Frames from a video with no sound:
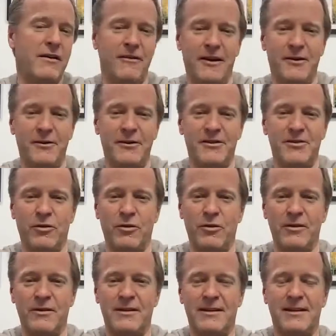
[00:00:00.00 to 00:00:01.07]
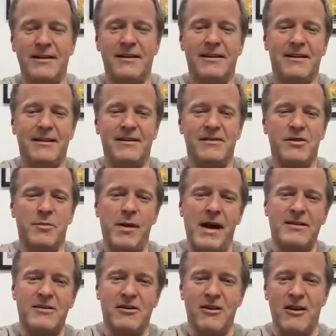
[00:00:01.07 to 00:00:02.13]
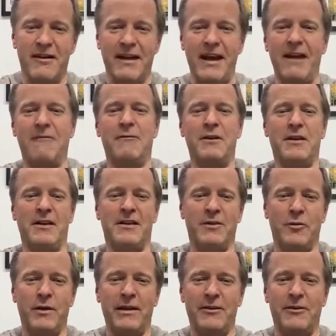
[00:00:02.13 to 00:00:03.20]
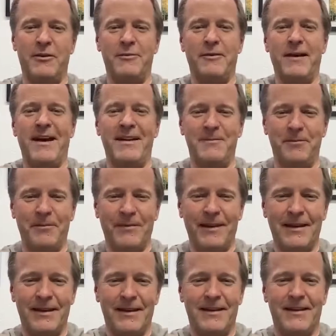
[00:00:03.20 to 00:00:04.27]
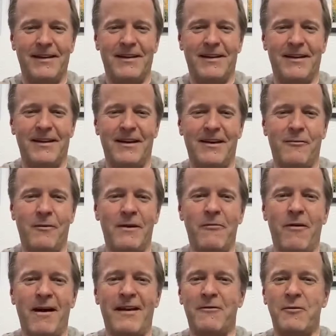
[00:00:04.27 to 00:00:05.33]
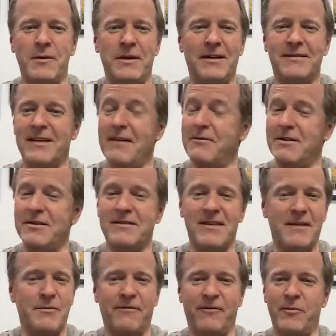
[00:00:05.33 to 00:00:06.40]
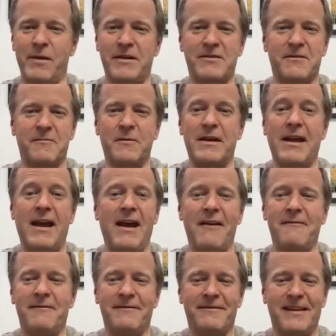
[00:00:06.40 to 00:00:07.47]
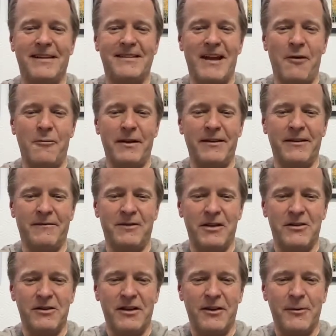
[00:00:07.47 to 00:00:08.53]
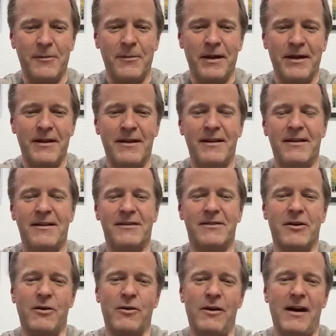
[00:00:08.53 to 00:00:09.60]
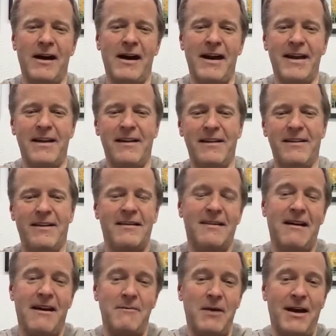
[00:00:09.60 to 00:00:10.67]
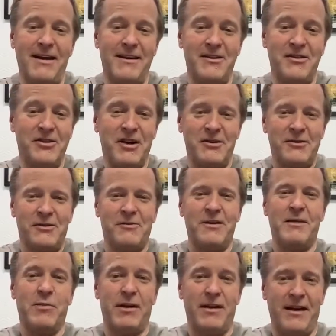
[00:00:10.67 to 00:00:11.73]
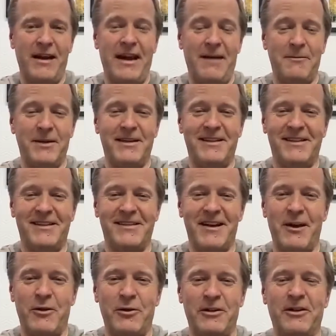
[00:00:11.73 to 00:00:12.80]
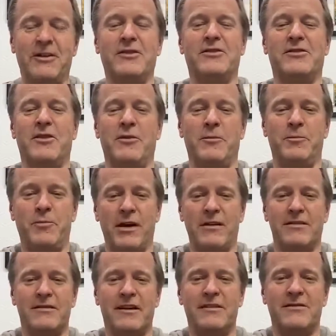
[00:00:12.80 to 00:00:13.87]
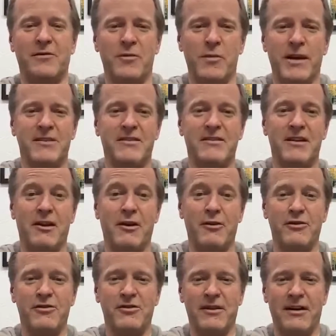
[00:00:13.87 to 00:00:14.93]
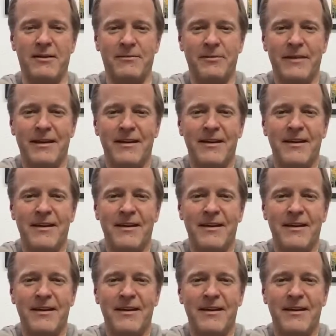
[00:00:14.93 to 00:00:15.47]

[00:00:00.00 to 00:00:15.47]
are here at Solle is to pass along everything that we learn, right? We want everyone else to have the same information we have. That's how we lift each other. So I'm not going to share screen, but I am going to stare a little. So apologize for my stare and share.